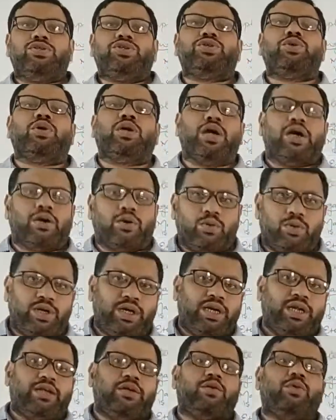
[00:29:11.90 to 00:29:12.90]
sugar
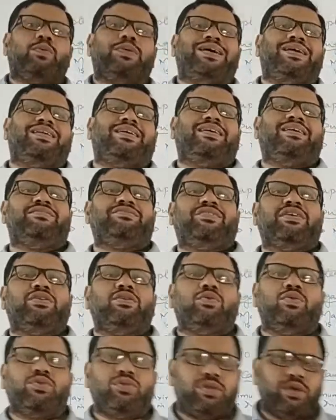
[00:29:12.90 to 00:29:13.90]
only, whereas
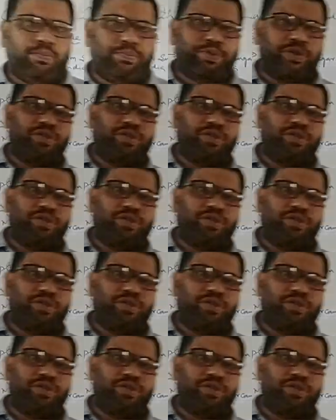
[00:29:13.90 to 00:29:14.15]
in Uttar